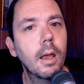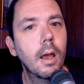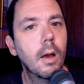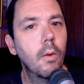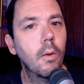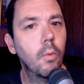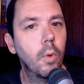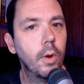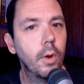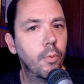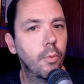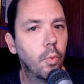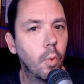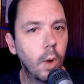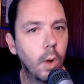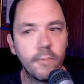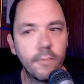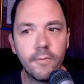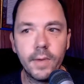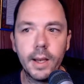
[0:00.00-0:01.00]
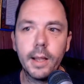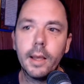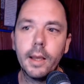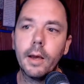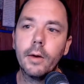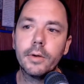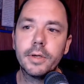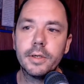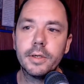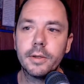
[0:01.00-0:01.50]
With one
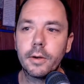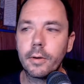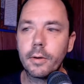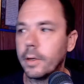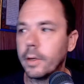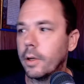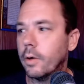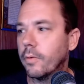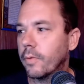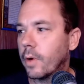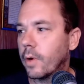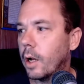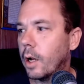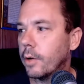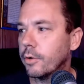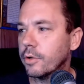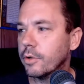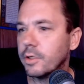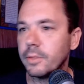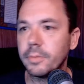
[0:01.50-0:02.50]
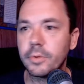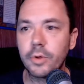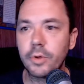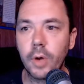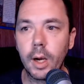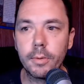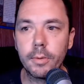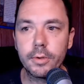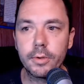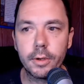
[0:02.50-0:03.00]
video, she's already over 100
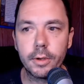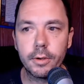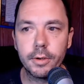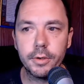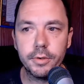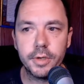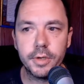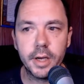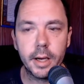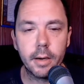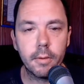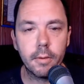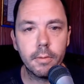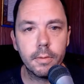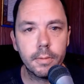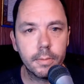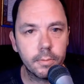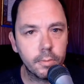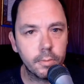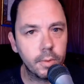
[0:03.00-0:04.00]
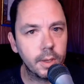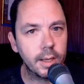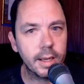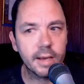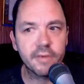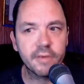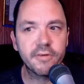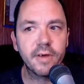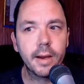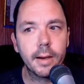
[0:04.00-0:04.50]
subscribers on her new channel. Really
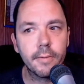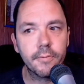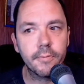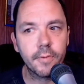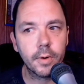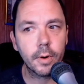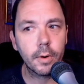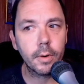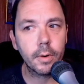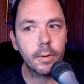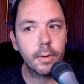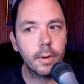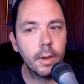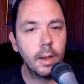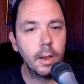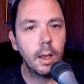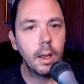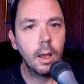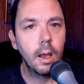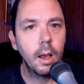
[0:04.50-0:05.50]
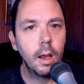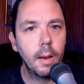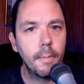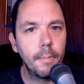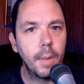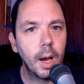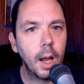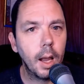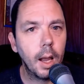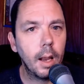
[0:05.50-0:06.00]
excited for her.
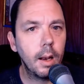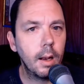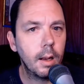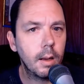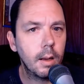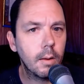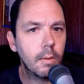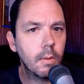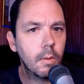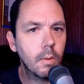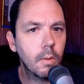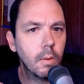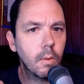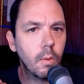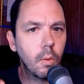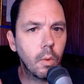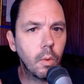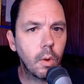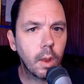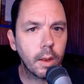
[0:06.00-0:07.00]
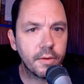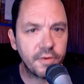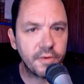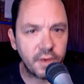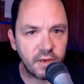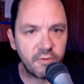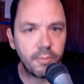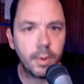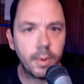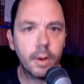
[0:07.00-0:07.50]
But
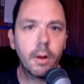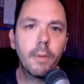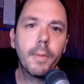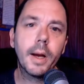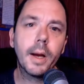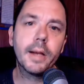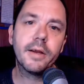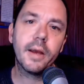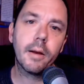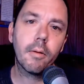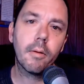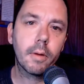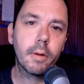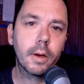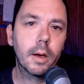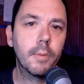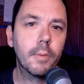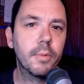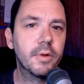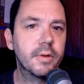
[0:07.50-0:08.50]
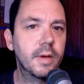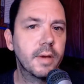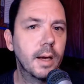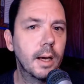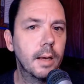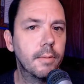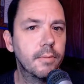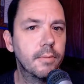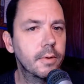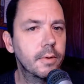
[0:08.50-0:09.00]
she's been on my channel a couple of
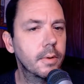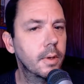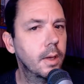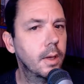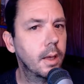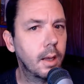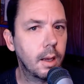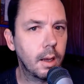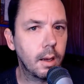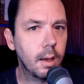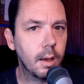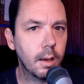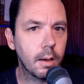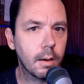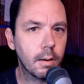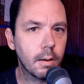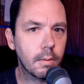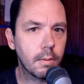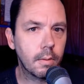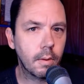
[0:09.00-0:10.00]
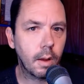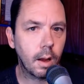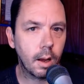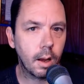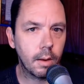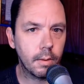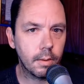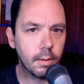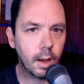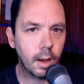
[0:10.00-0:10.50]
times. And
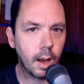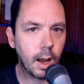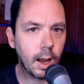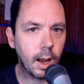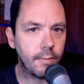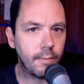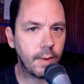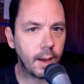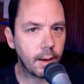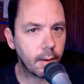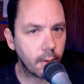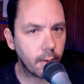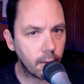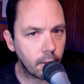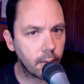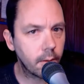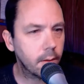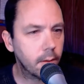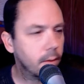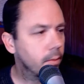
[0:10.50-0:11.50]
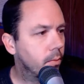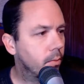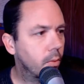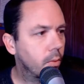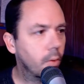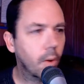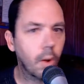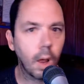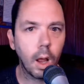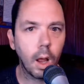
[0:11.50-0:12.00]
I've had her.
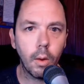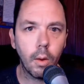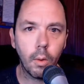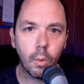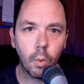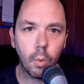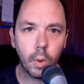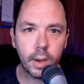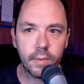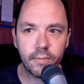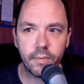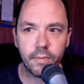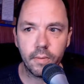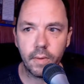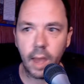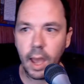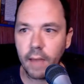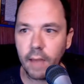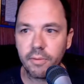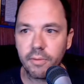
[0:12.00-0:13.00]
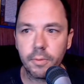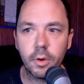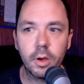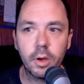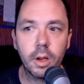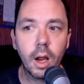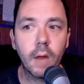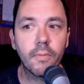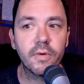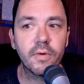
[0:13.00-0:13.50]
We've had some good
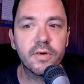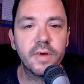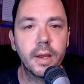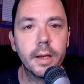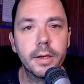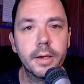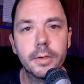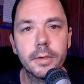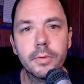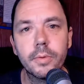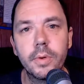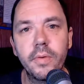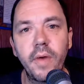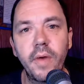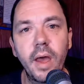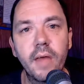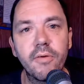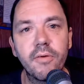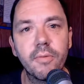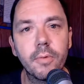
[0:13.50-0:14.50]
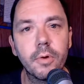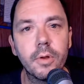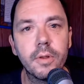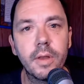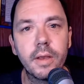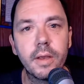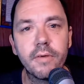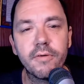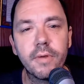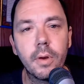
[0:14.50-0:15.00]
conversations. We've had some good
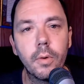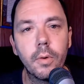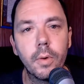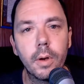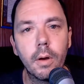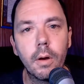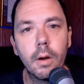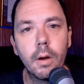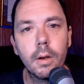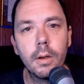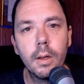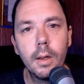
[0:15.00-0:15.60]
things going on.